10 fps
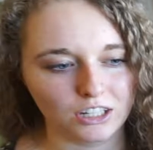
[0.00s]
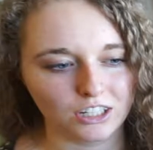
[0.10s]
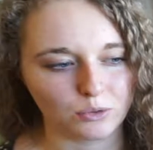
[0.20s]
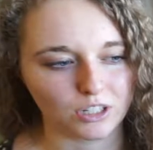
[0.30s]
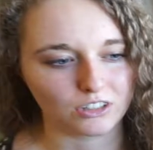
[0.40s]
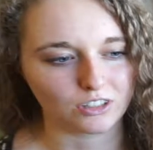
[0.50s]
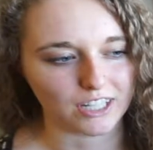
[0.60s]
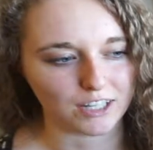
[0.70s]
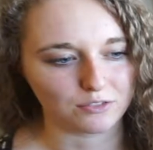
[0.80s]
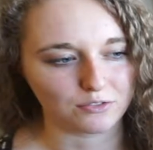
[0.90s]
you are
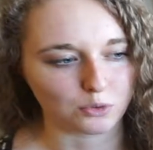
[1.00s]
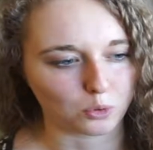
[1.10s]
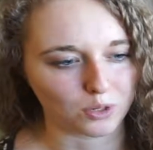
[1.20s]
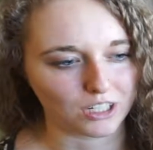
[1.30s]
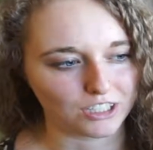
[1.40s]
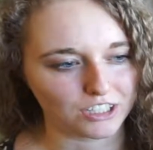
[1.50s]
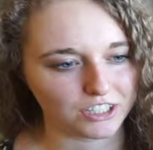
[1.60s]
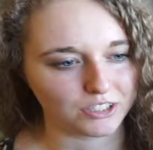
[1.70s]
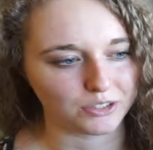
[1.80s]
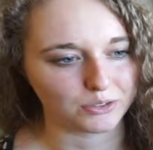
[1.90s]
looking forward
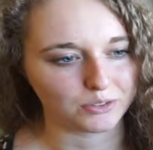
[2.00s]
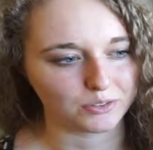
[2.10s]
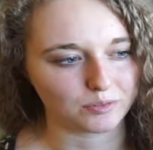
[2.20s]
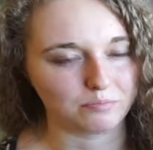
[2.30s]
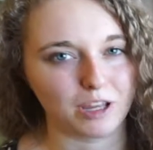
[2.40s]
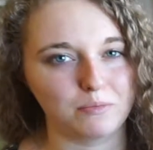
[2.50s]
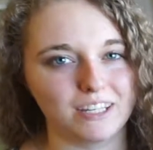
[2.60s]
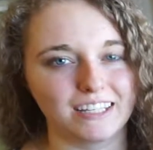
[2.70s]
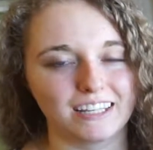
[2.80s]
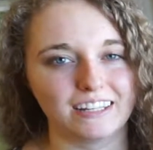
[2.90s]
to
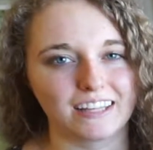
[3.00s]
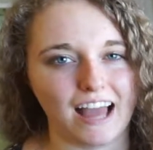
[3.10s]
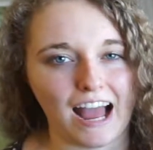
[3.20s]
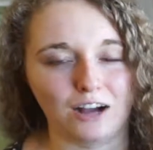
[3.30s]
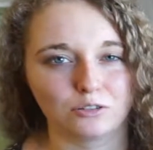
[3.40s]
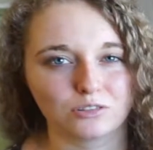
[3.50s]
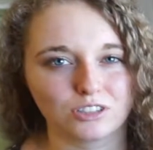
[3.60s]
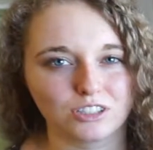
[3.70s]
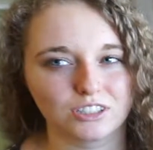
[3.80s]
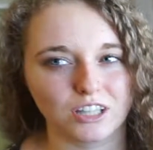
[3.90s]
maybe getting a
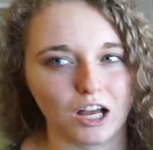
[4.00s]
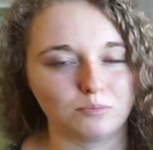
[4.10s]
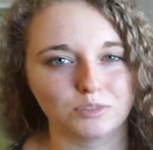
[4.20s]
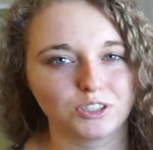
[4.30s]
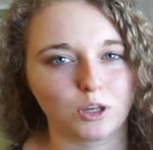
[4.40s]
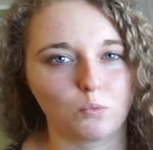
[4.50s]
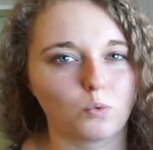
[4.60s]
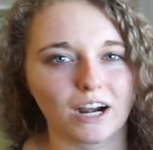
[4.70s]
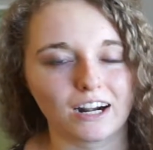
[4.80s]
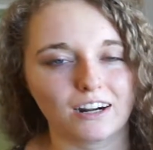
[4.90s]
house um,
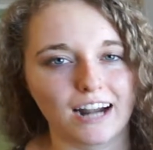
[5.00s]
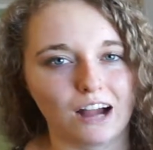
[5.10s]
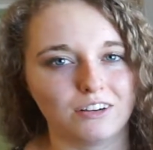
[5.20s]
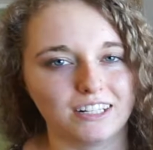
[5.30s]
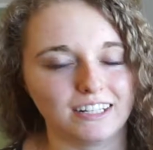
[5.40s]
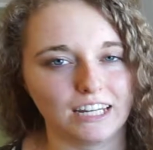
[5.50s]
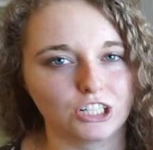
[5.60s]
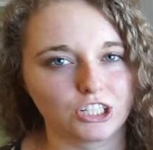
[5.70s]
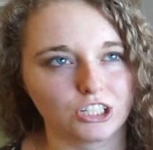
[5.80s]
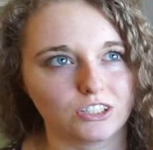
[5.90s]
somewhere out in
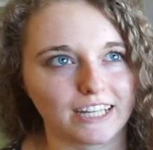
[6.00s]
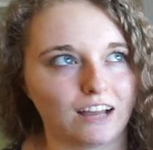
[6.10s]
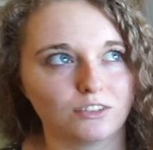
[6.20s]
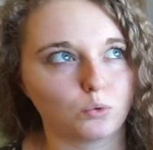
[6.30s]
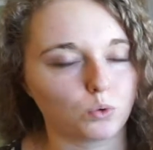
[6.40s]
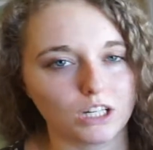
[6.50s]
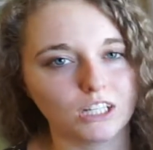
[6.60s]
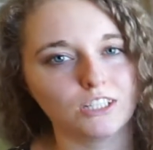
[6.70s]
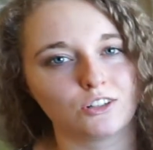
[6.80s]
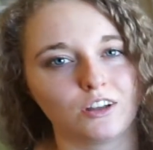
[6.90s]
nature, like on the
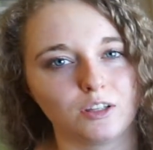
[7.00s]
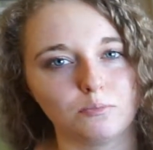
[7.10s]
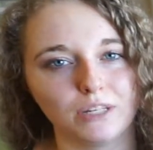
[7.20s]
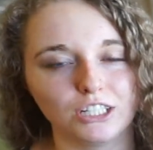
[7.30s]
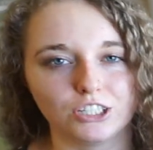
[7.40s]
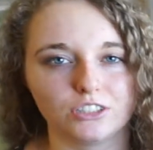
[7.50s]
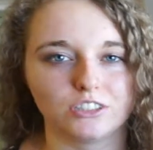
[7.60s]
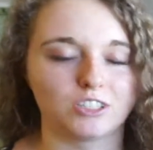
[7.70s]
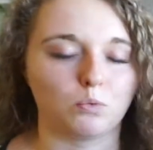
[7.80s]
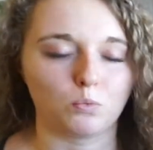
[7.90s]
woods or on the beach
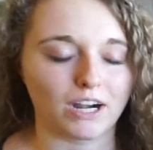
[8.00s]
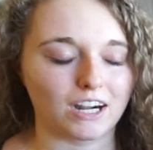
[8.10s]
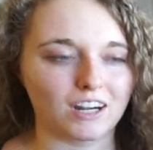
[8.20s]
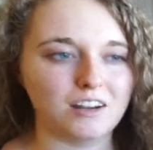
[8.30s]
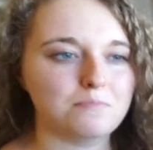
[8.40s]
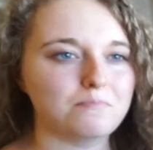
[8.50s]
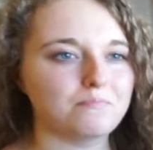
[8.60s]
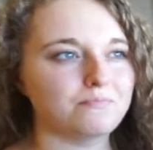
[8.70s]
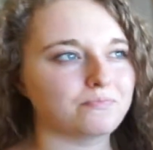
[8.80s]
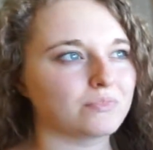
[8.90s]
somewhere.
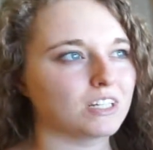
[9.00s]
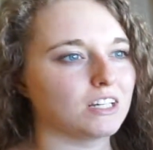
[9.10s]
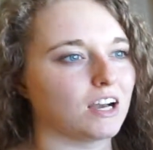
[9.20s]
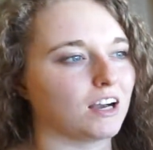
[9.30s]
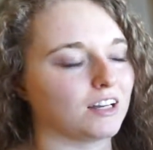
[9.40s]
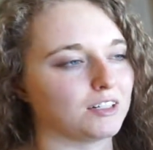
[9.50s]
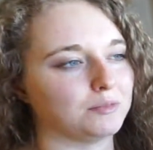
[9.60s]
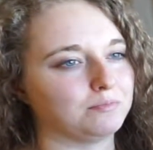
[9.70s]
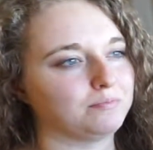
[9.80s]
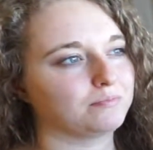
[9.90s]

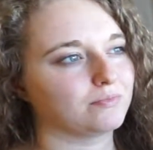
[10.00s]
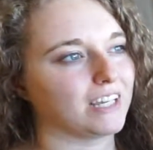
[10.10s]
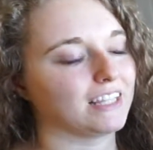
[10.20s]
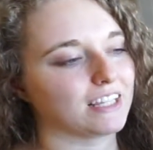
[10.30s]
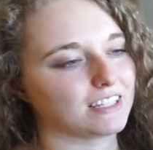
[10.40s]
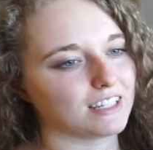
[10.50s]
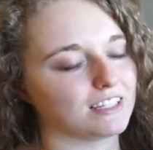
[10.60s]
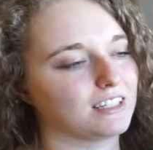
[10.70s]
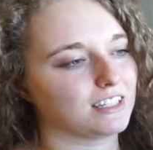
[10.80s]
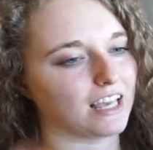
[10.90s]
Um, and this
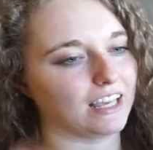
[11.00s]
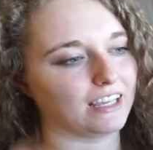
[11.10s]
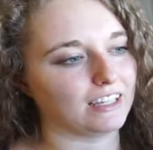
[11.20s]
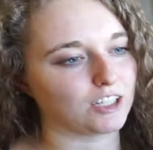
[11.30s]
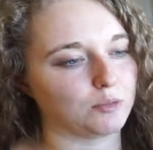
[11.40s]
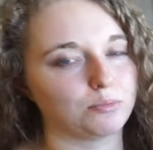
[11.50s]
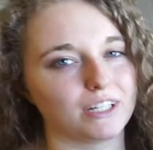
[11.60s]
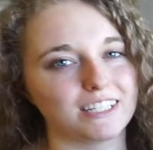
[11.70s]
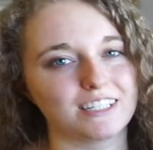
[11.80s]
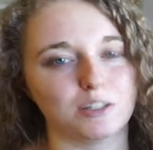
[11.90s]
is a
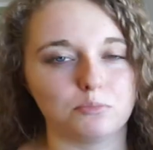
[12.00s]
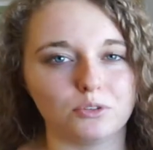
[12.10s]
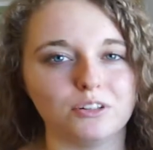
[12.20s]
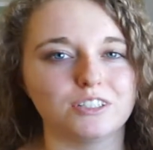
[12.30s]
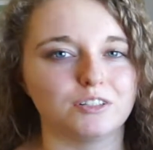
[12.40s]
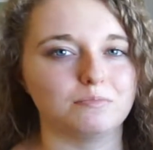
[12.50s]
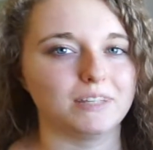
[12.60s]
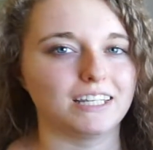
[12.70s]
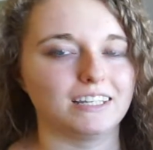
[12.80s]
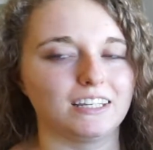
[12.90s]
complete symbol to
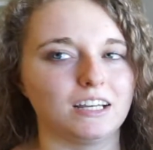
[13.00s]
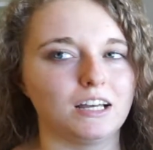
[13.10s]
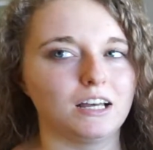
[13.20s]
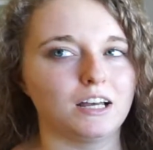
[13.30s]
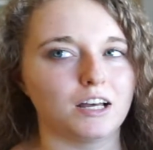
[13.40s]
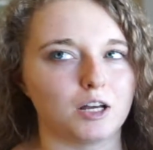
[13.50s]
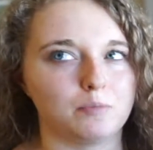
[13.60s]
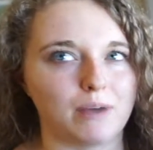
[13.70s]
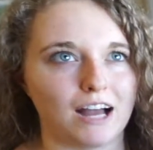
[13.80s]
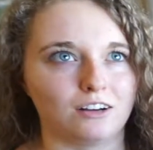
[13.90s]
me
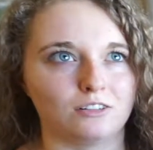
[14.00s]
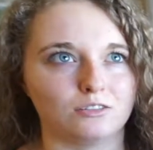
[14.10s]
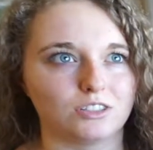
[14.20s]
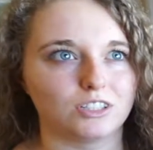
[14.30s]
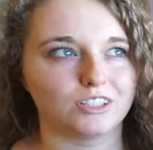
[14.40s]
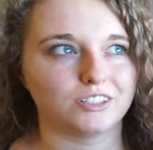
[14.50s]
about